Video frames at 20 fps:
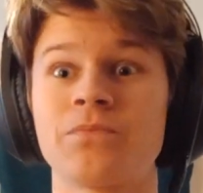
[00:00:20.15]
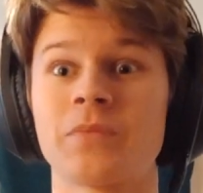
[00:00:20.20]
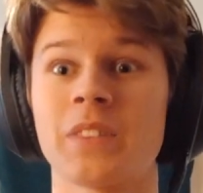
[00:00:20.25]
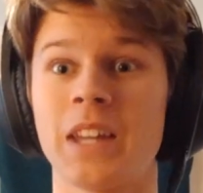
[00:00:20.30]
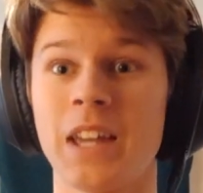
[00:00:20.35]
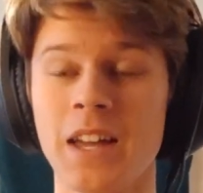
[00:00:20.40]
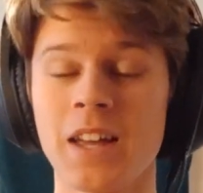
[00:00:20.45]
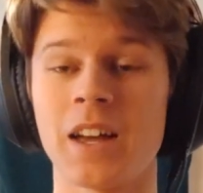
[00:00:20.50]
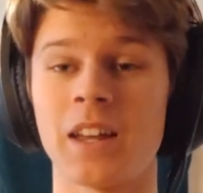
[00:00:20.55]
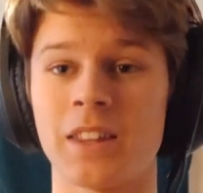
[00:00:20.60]

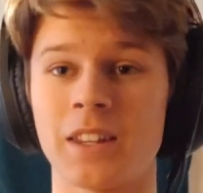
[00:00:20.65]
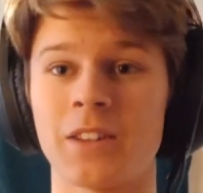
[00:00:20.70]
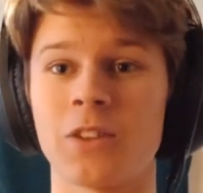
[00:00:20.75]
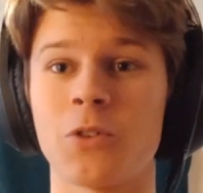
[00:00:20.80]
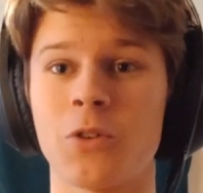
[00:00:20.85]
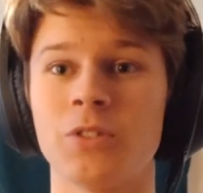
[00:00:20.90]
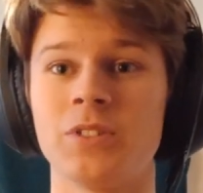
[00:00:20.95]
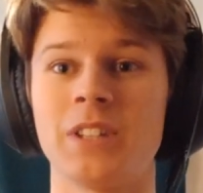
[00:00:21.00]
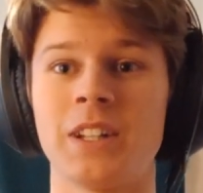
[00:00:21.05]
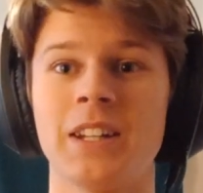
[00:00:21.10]
yeah, I think the
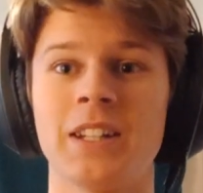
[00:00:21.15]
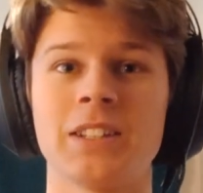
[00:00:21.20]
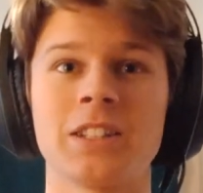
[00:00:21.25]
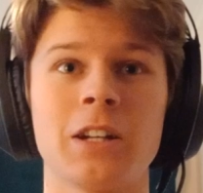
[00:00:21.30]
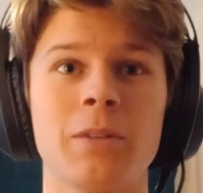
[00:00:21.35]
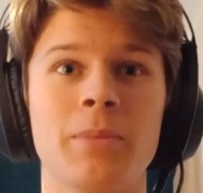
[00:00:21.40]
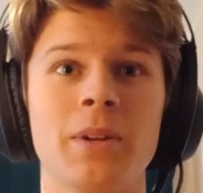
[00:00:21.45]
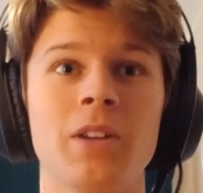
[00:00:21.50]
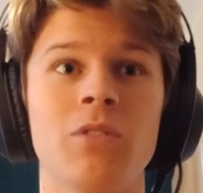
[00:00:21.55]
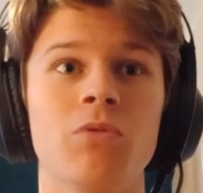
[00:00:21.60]
content is
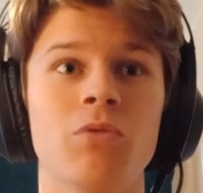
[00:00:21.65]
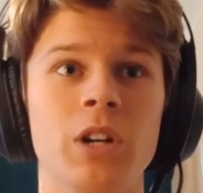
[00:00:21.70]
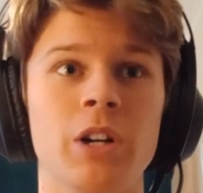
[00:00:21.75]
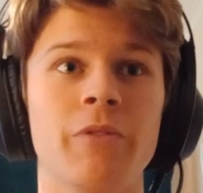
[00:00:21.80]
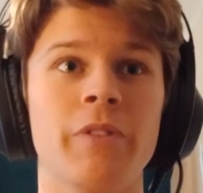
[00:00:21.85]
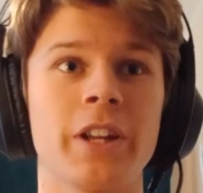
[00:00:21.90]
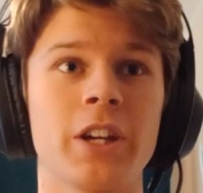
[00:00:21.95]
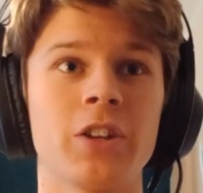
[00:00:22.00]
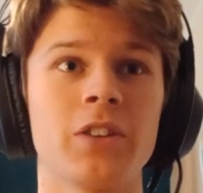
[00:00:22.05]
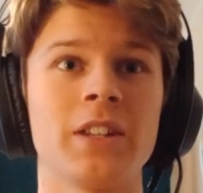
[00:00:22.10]
going to be
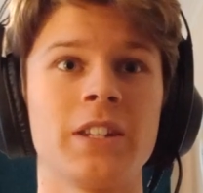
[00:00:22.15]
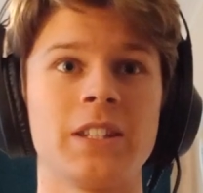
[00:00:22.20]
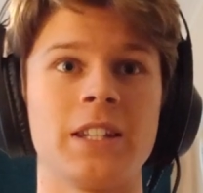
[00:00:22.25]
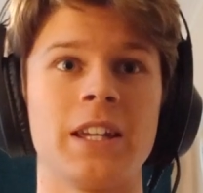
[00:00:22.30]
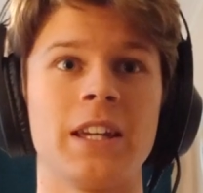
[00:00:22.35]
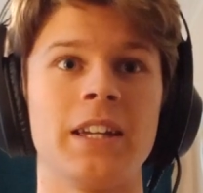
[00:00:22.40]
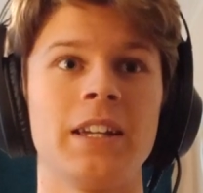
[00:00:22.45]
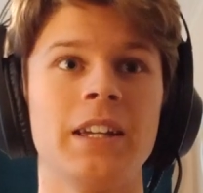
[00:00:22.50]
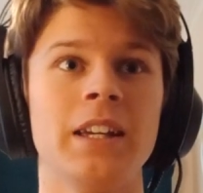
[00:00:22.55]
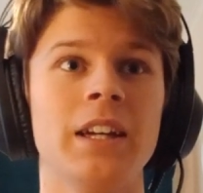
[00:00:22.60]
really good this
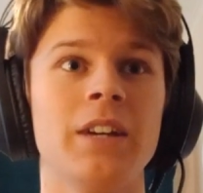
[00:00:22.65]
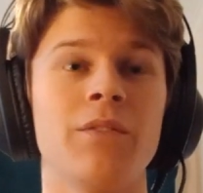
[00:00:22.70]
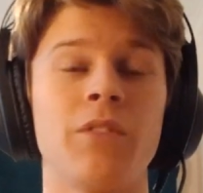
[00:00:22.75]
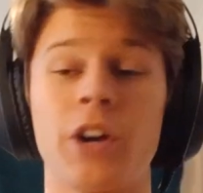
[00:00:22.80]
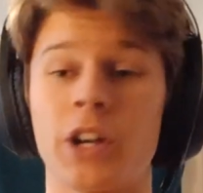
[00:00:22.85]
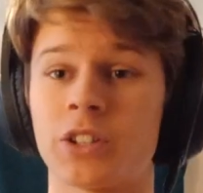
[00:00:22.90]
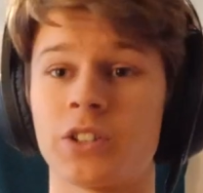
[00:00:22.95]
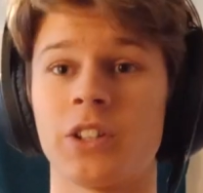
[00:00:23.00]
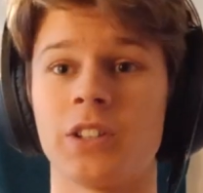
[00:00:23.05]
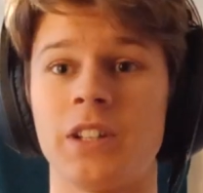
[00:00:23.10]
year.
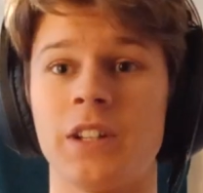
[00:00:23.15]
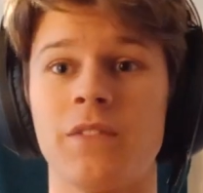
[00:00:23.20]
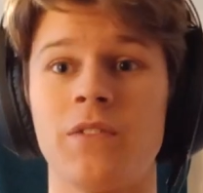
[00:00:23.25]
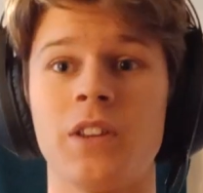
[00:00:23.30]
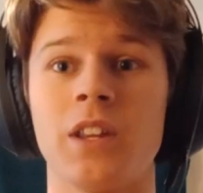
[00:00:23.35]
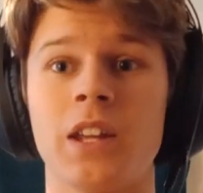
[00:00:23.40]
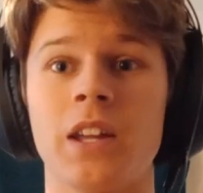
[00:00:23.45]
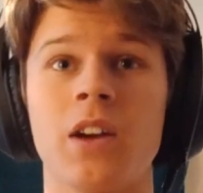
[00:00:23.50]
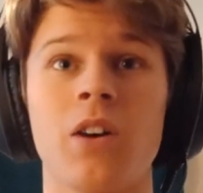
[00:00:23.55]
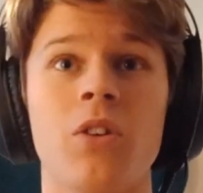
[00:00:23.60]
Very excited
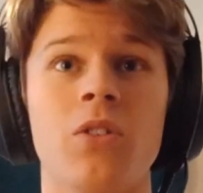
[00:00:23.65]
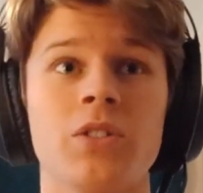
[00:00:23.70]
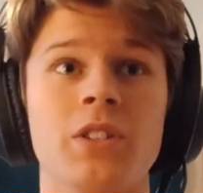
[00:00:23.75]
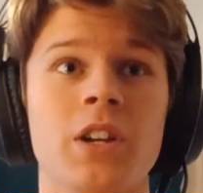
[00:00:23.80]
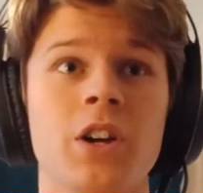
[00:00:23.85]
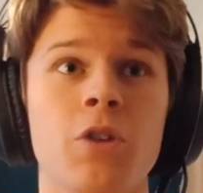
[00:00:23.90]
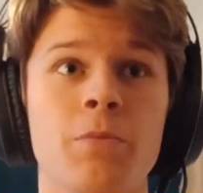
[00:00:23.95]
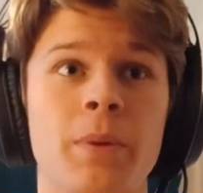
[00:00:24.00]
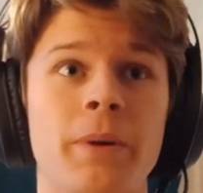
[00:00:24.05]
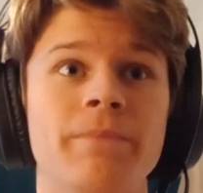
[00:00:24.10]
for the
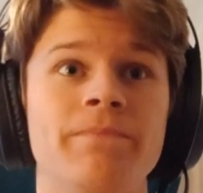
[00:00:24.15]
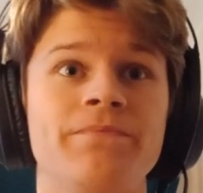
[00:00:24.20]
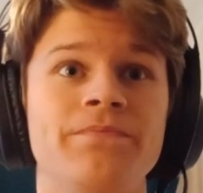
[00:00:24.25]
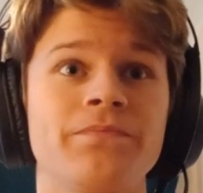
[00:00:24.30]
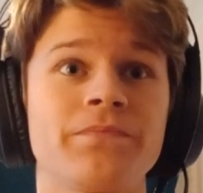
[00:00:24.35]
Aussie Open.